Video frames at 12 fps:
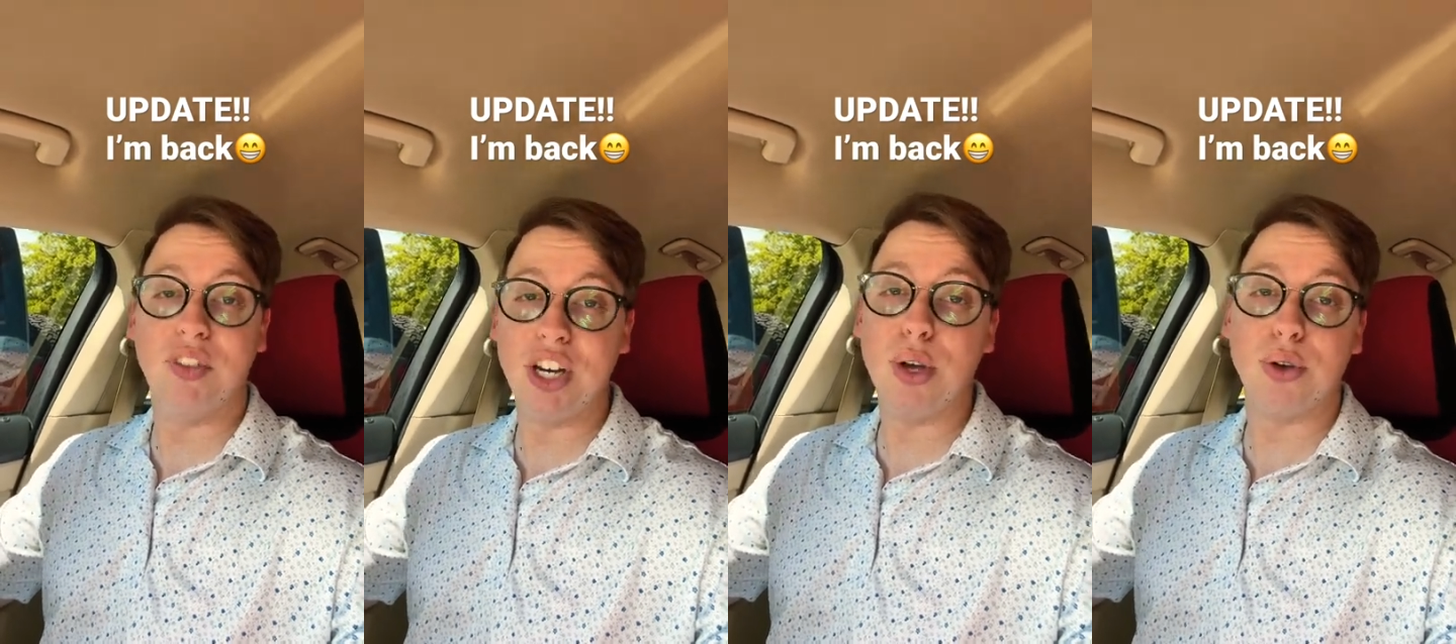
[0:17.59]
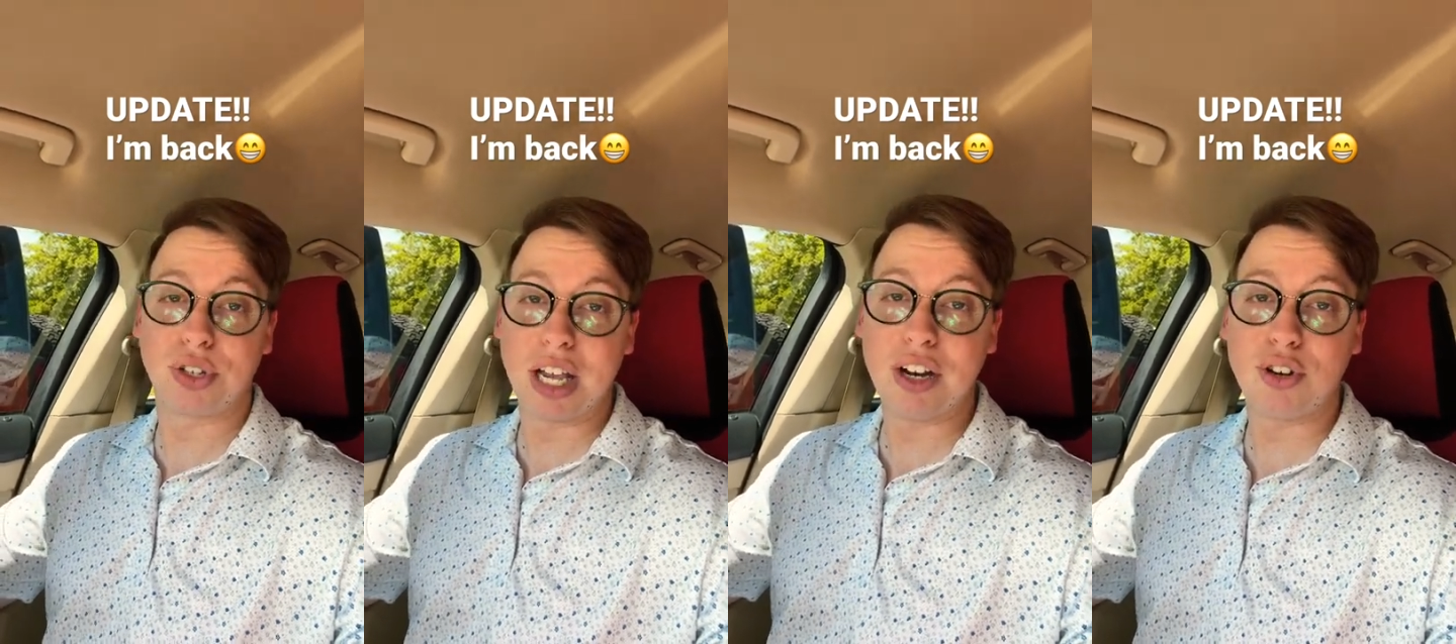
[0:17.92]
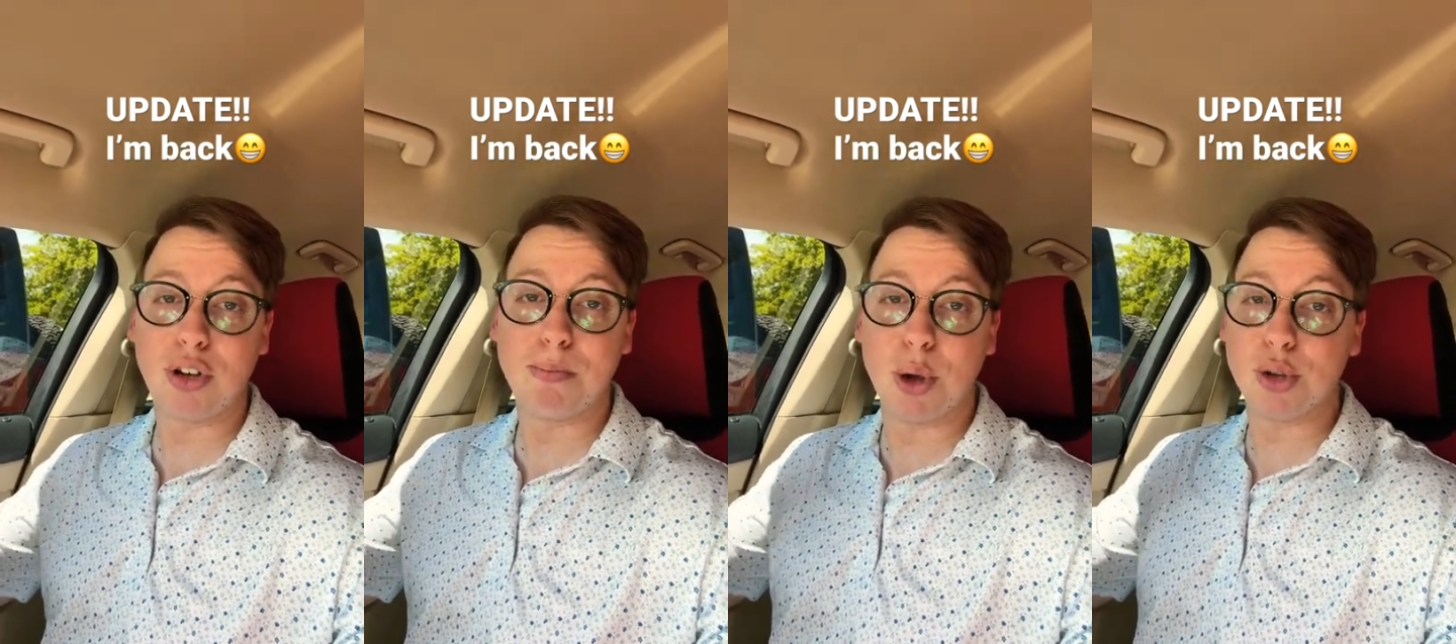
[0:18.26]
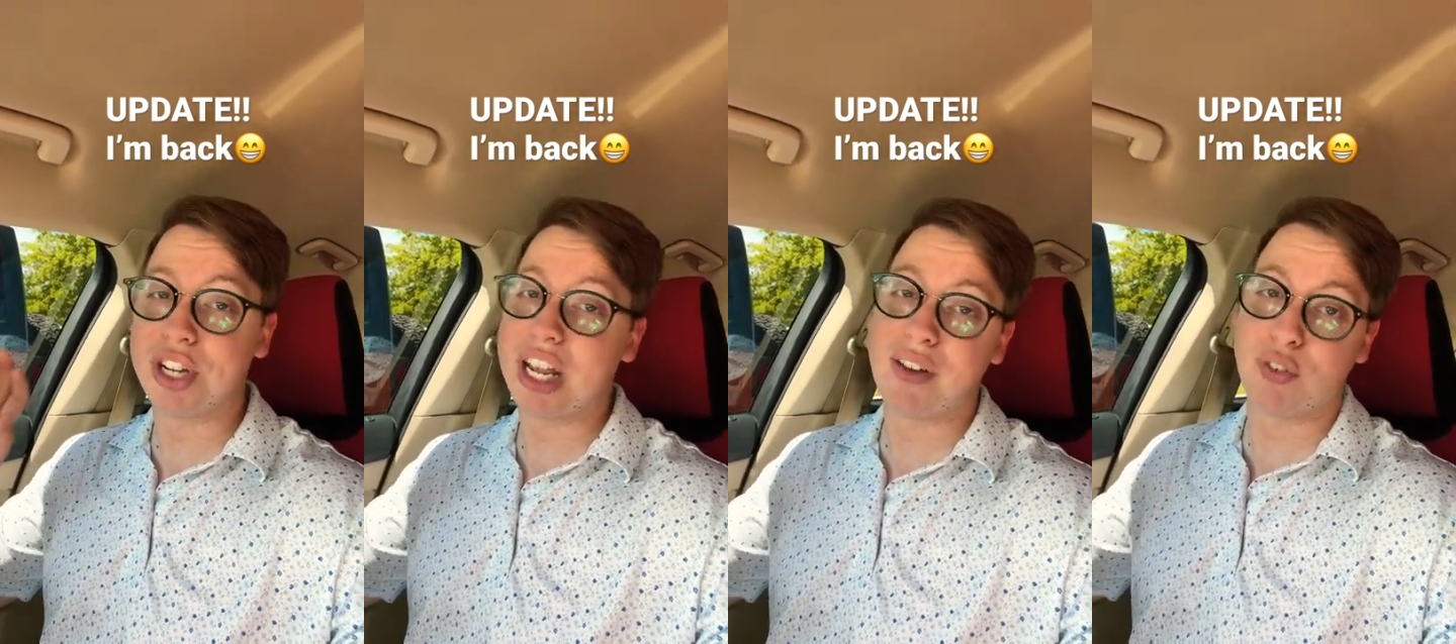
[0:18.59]
video schedule,
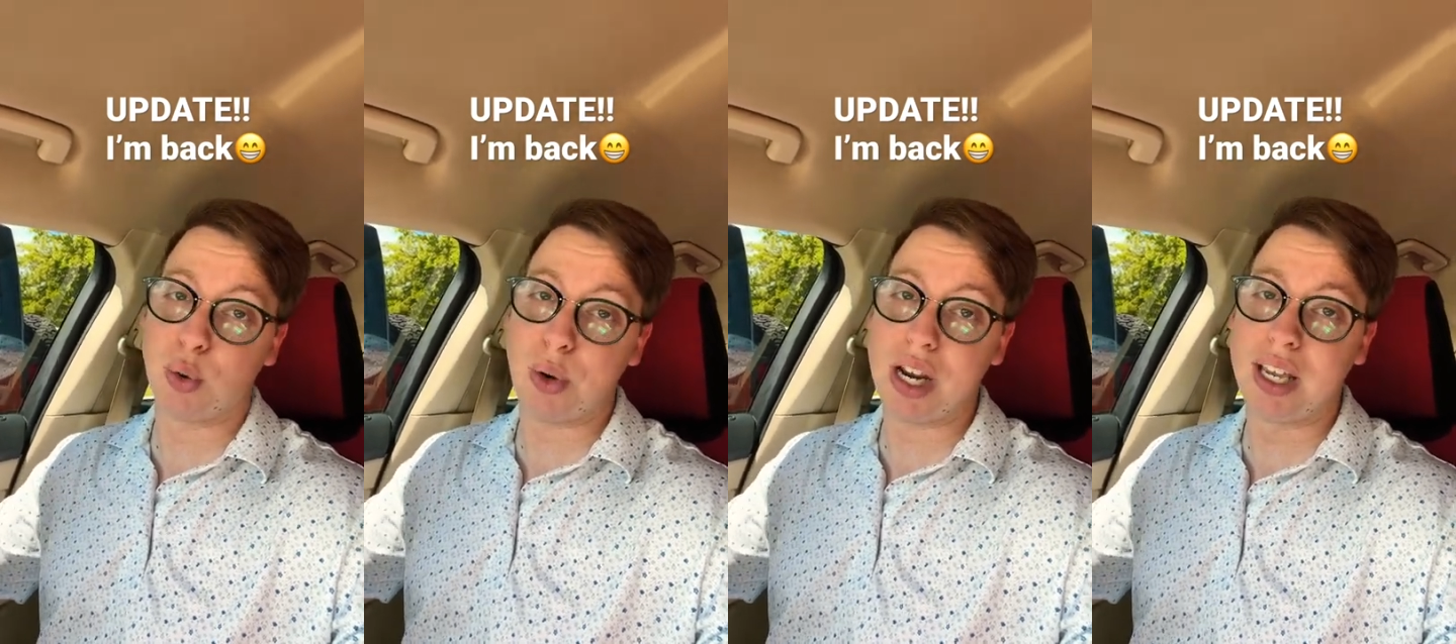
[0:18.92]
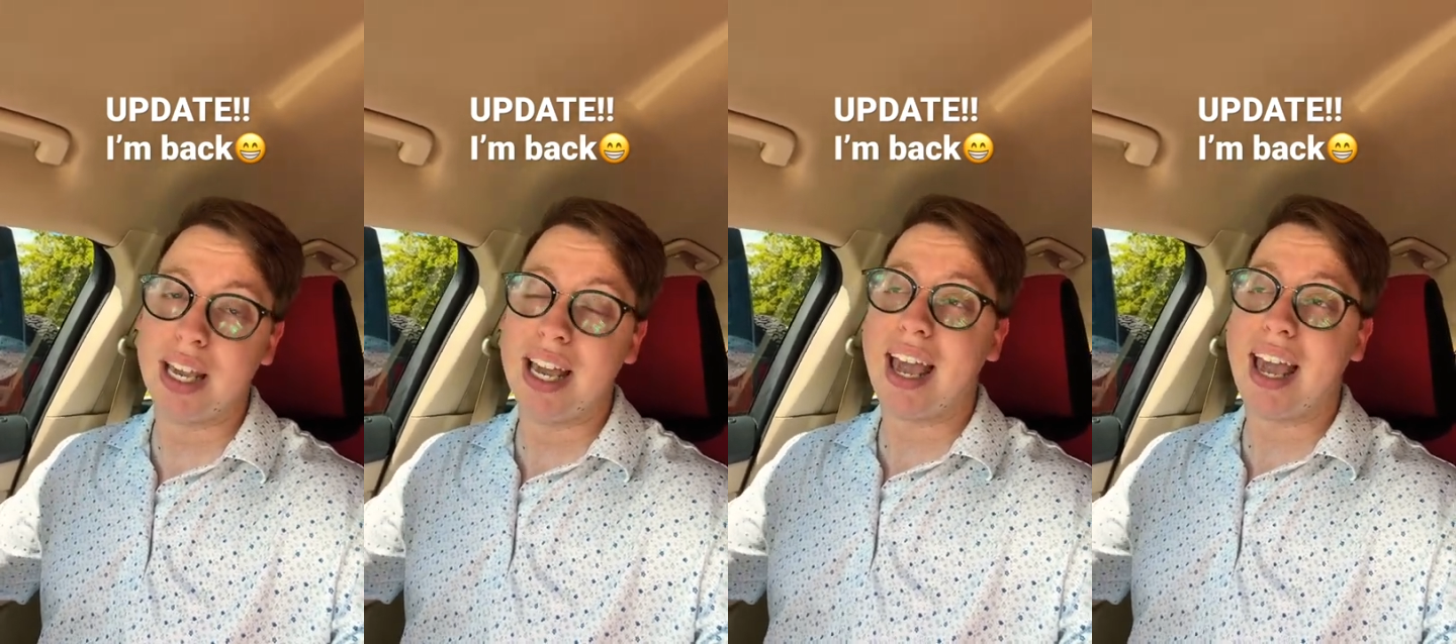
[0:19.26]
posting every week,